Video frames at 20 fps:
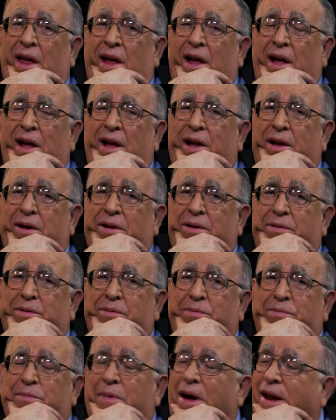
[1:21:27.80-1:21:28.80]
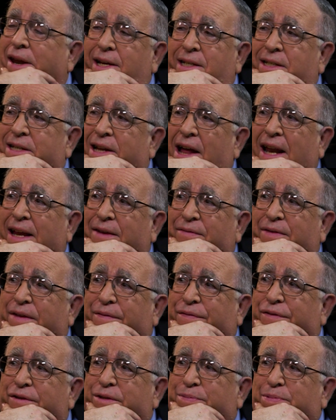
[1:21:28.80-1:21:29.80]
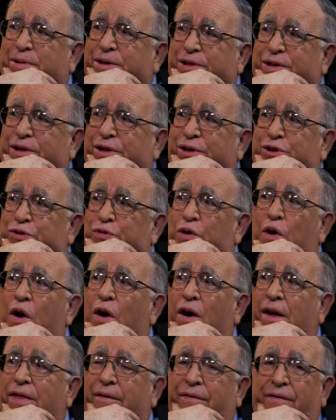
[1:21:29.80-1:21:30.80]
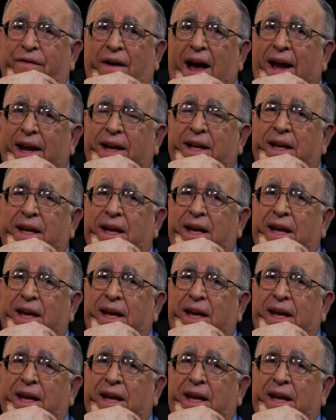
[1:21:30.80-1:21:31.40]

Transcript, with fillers: Money is not even the first person to draw in the fight.